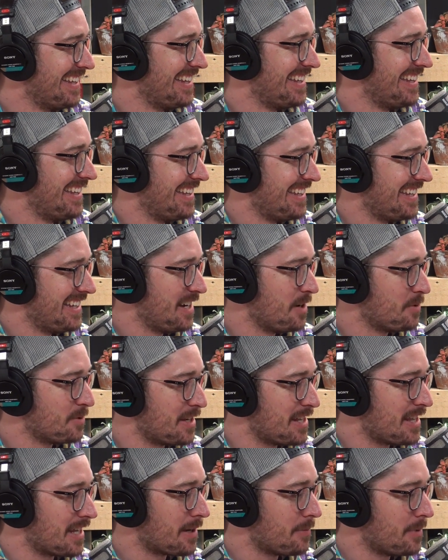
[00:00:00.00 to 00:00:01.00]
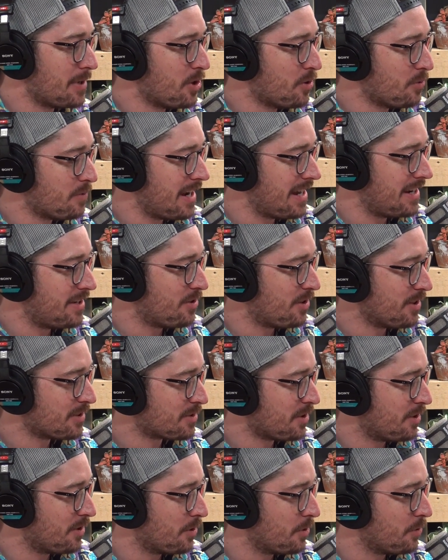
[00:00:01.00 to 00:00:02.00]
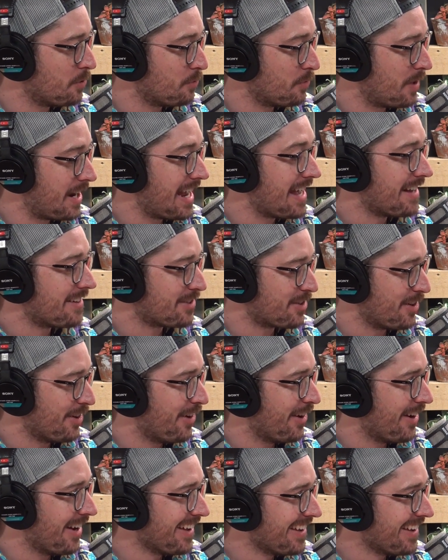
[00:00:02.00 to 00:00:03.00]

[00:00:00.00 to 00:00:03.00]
It was either going to be all-round nice guy or all-round guy.